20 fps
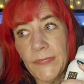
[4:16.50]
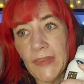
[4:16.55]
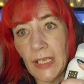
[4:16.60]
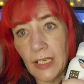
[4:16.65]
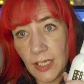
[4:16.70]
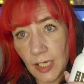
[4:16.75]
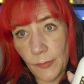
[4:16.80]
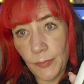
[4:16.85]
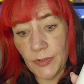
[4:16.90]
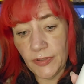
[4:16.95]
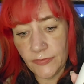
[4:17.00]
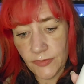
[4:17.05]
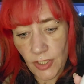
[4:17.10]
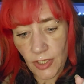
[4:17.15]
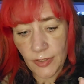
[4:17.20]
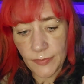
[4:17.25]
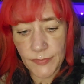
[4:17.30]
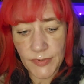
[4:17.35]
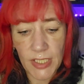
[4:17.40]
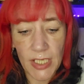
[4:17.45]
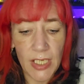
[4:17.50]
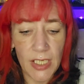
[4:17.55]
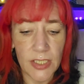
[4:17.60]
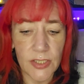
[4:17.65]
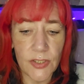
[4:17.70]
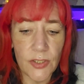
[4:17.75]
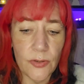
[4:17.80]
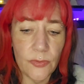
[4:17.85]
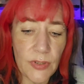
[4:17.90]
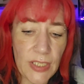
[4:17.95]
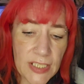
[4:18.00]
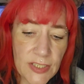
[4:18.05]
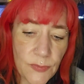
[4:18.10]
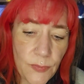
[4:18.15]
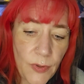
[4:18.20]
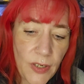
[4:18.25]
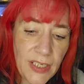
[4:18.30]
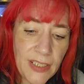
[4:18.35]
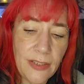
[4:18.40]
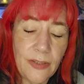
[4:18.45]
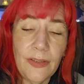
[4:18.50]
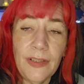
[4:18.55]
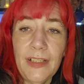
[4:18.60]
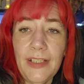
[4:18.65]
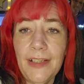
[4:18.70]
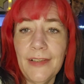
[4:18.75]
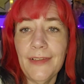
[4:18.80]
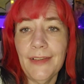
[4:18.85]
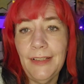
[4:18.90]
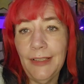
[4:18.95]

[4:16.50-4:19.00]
a couple of times. So that's why I got her the